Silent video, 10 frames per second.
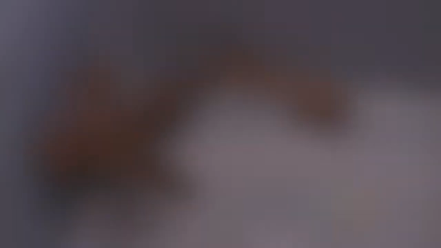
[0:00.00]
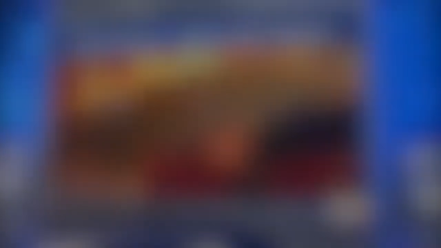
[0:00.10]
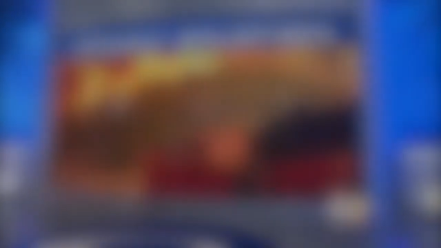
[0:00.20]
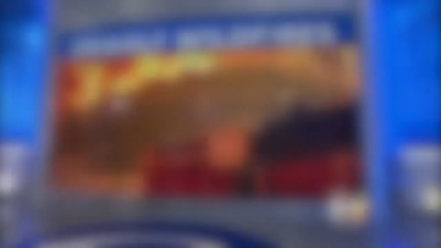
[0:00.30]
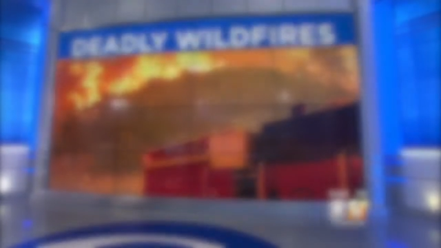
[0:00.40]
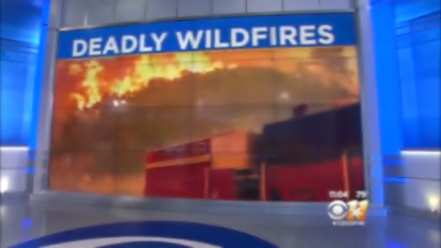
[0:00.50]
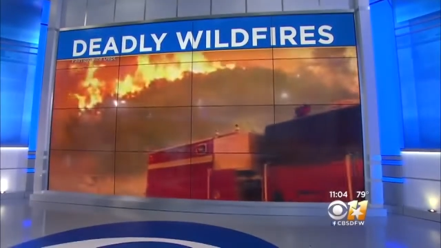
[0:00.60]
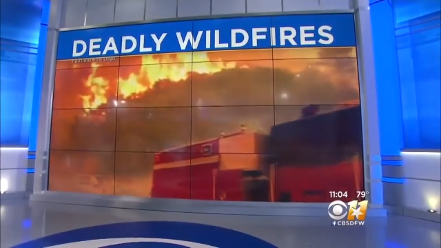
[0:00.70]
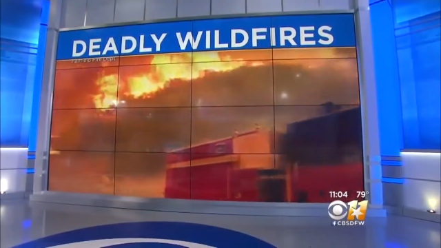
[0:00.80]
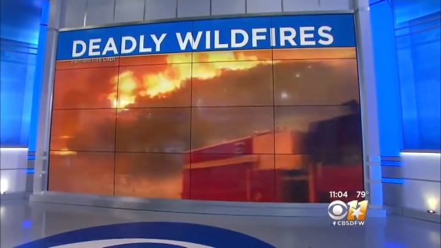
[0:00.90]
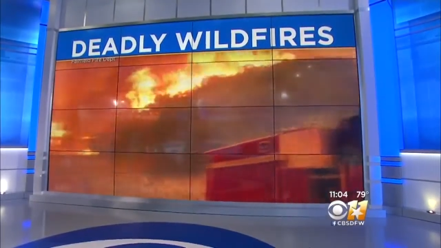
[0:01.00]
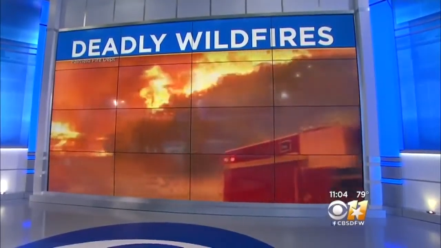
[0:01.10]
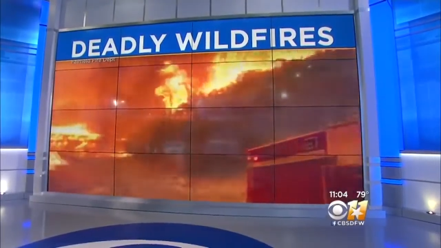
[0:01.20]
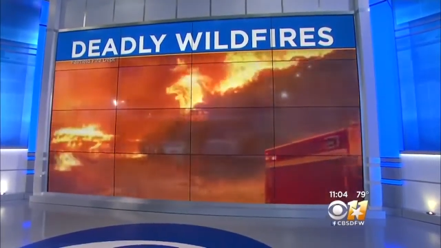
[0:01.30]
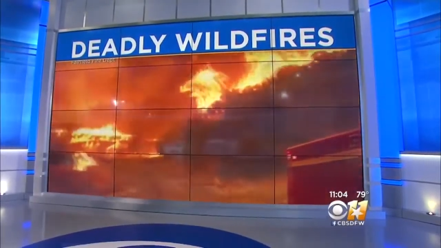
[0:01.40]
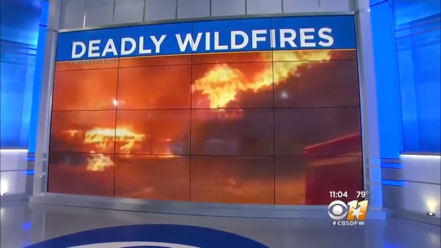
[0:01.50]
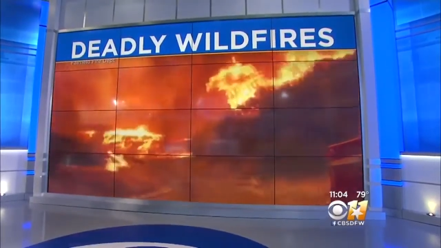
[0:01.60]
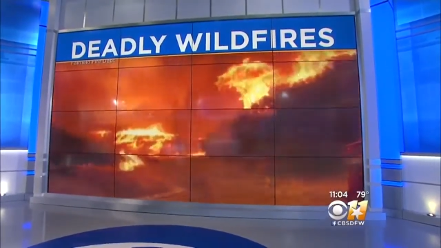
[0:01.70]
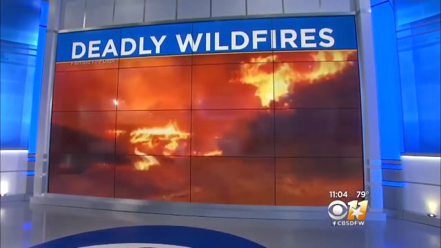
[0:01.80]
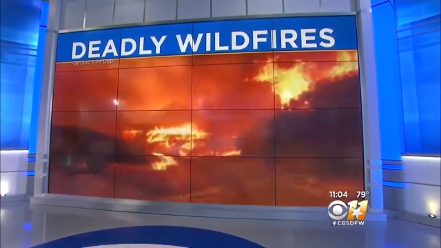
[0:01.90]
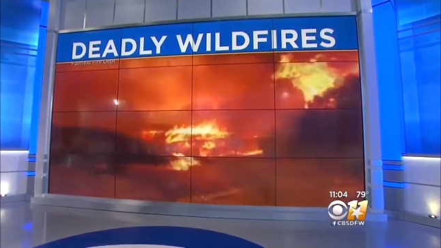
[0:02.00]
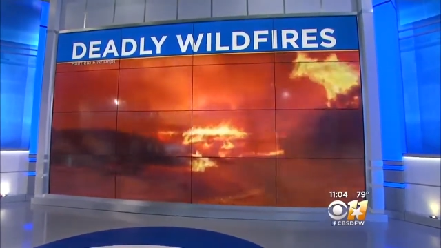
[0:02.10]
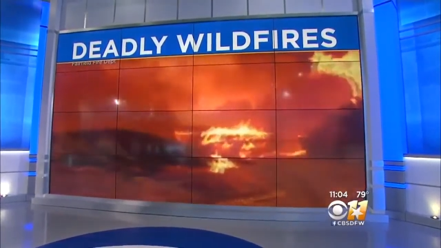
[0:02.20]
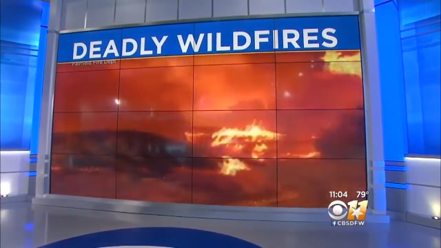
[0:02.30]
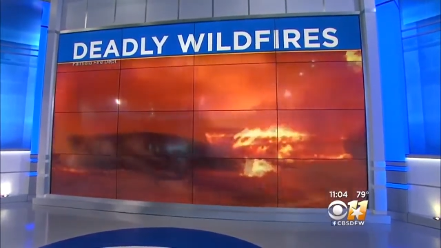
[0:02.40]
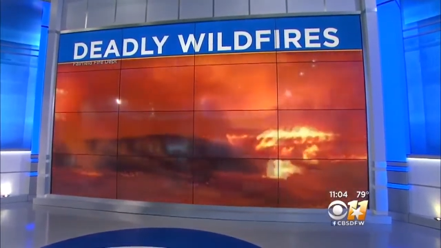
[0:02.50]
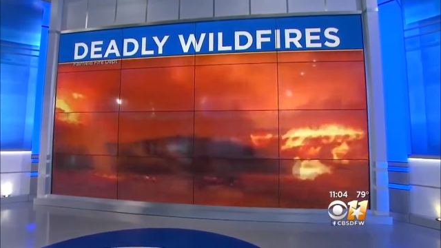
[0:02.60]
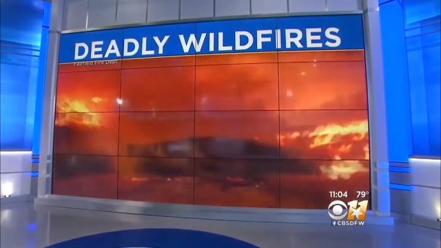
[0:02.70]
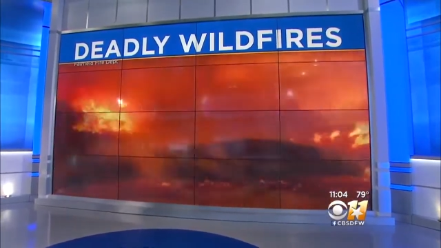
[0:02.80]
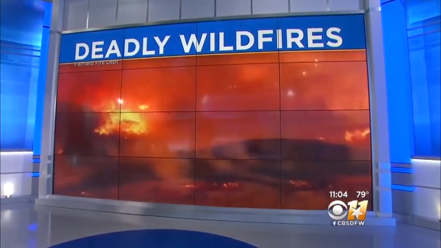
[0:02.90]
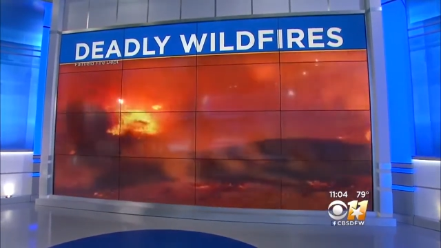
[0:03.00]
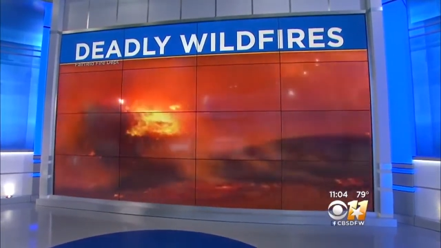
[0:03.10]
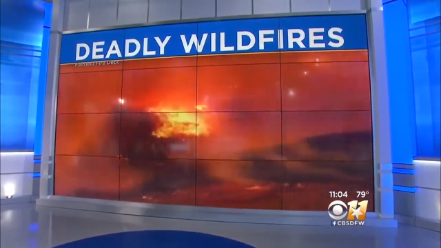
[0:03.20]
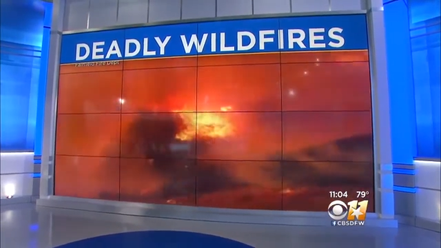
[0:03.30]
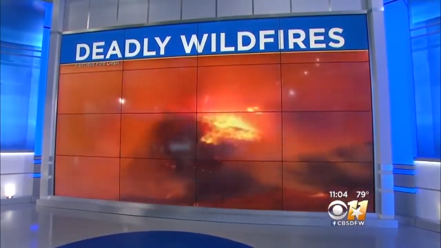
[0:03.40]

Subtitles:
(no speaker visible)